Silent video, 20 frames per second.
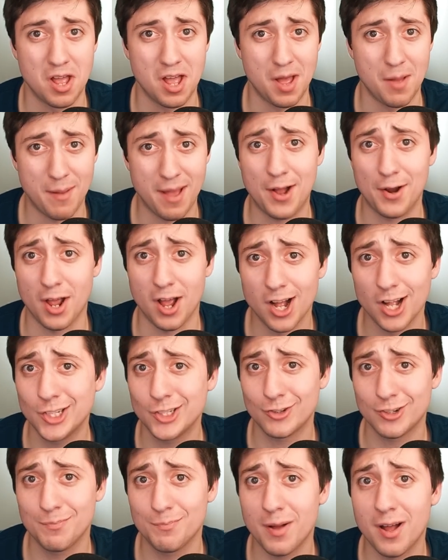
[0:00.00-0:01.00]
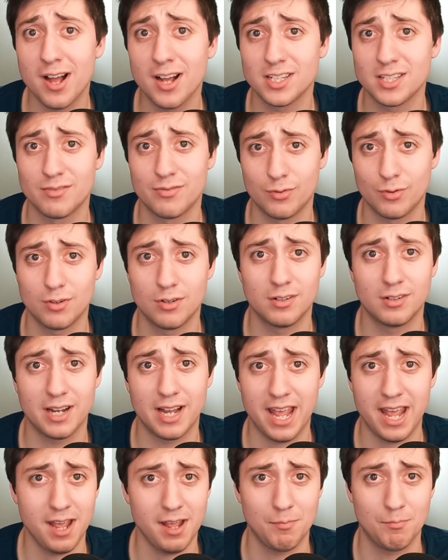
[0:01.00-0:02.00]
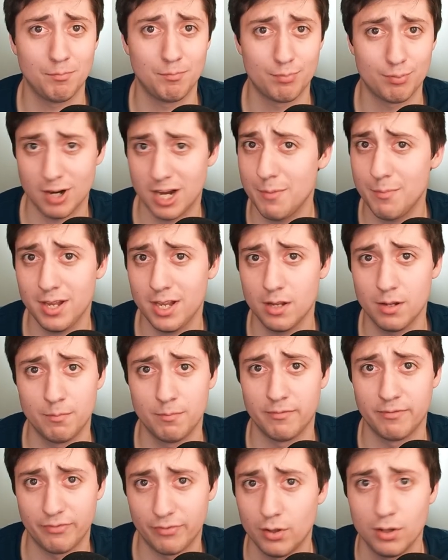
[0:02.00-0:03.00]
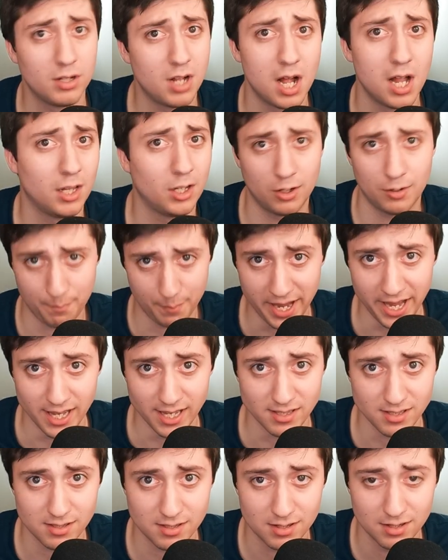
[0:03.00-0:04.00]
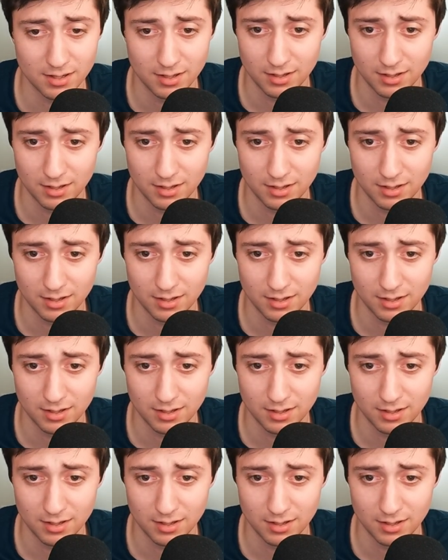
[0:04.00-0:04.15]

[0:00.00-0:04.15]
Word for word: about 100 bucks for a premium full color piece.